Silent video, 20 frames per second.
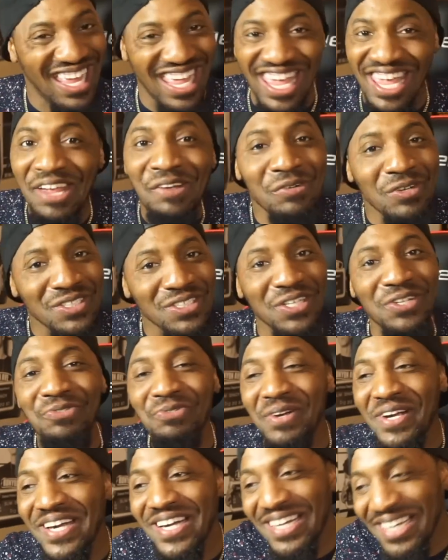He was a
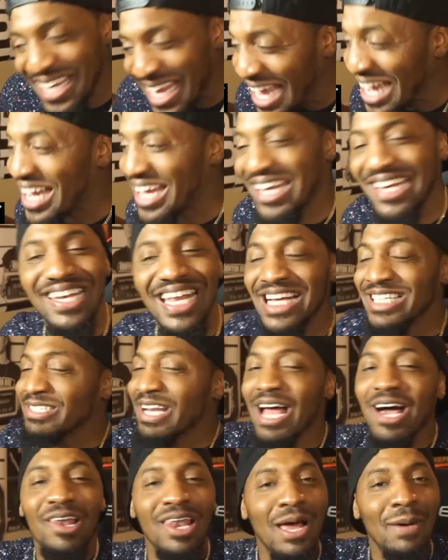real nigga. That's
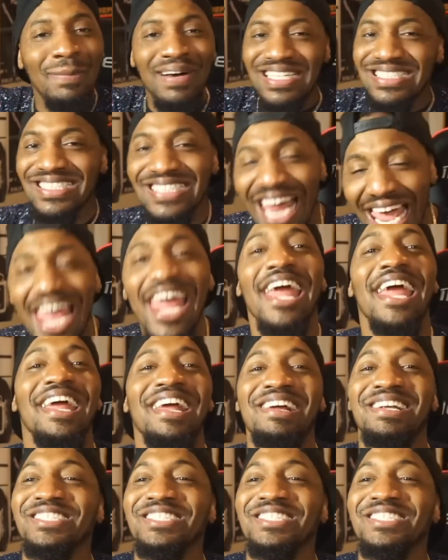all I'm gonna say.